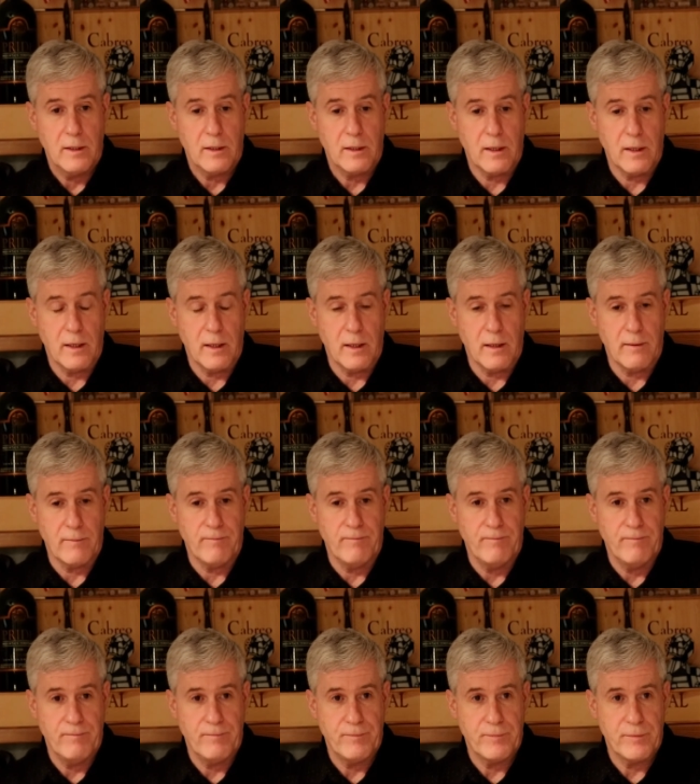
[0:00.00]
Uh,
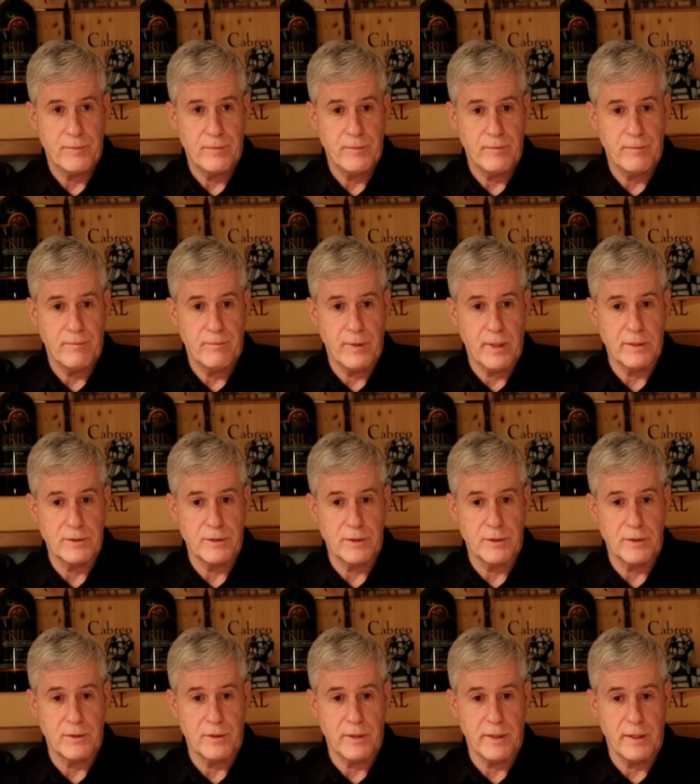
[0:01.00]

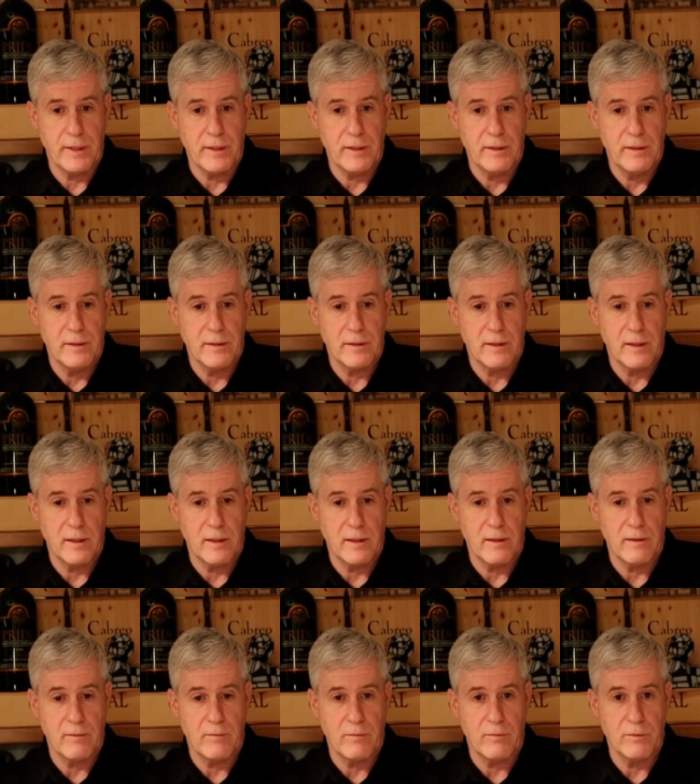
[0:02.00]
basically,
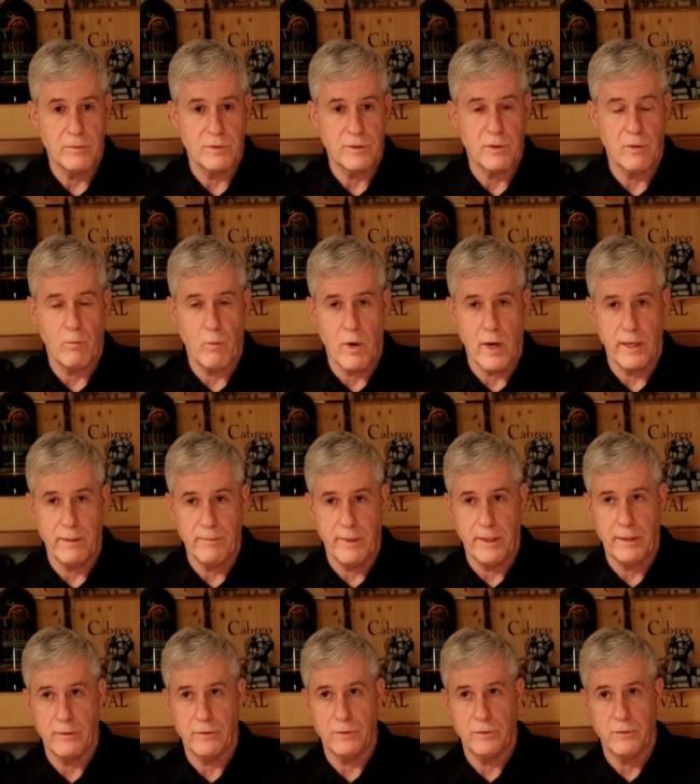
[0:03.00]
uh, what some
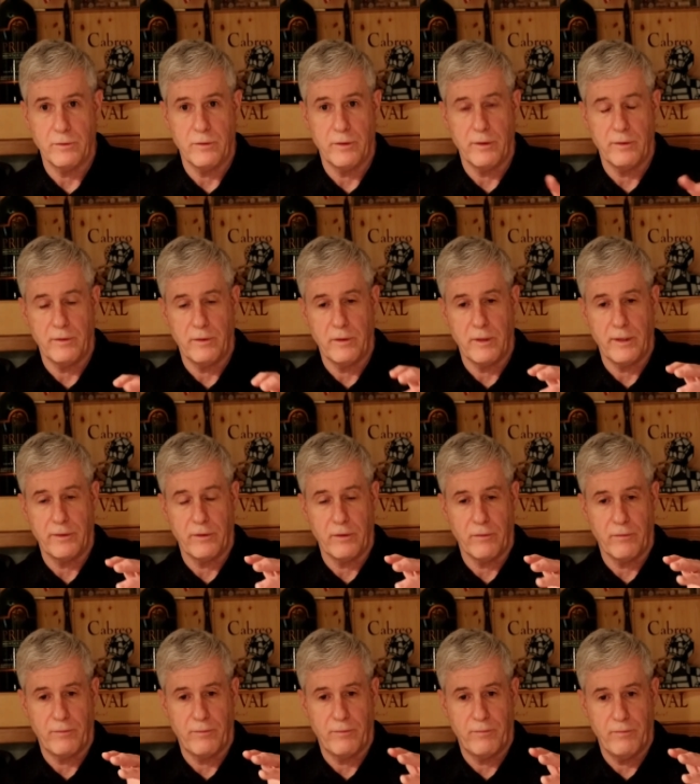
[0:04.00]
winemakers do, they let the,